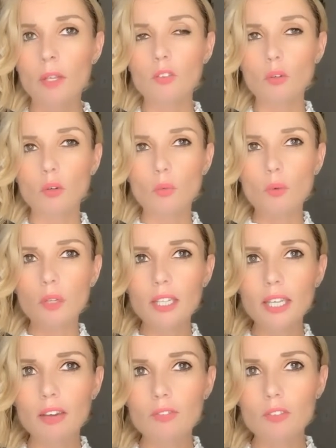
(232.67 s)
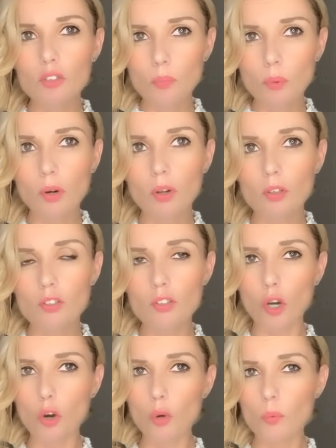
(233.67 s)
So we really have this broad
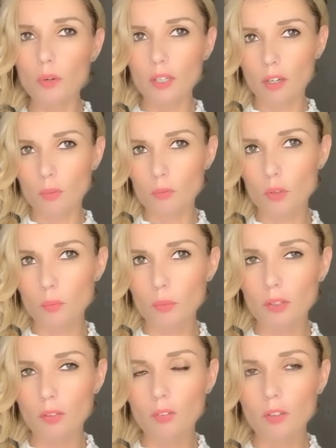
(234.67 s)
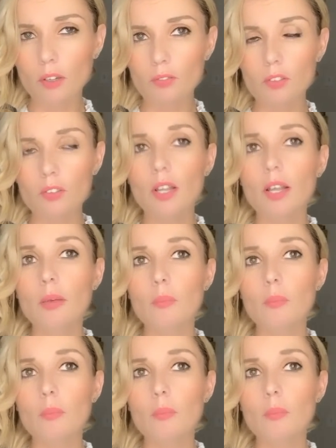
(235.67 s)
scope when it comes to mental toughness.